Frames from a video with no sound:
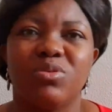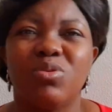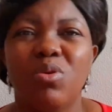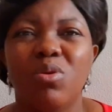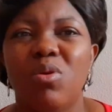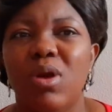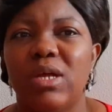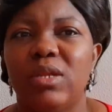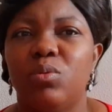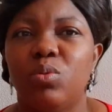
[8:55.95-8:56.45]

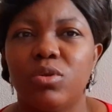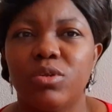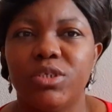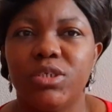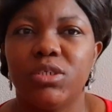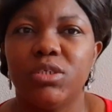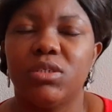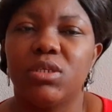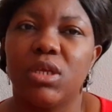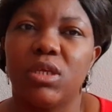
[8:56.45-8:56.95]
Go and
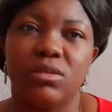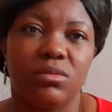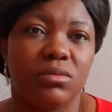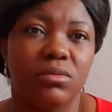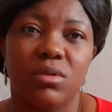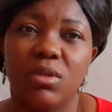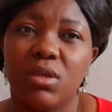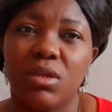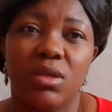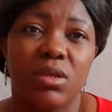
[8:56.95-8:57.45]
watch it and
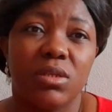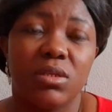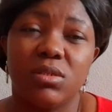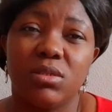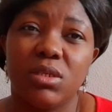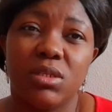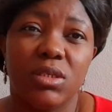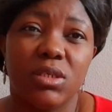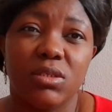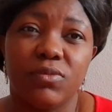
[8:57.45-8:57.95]

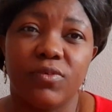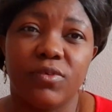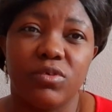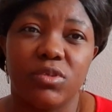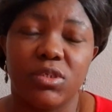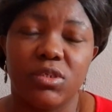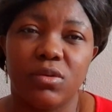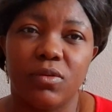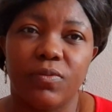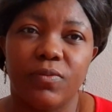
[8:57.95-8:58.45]
see things for
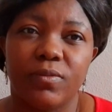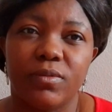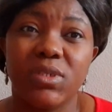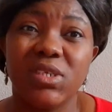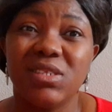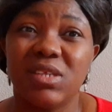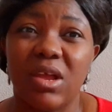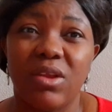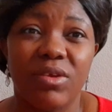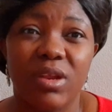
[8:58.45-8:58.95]
yourself.
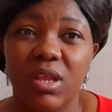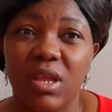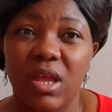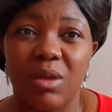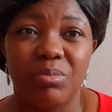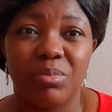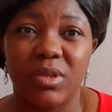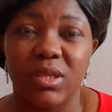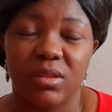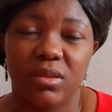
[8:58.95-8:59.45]
Things are really
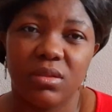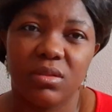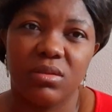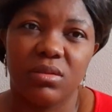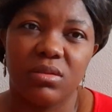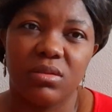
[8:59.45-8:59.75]
happening.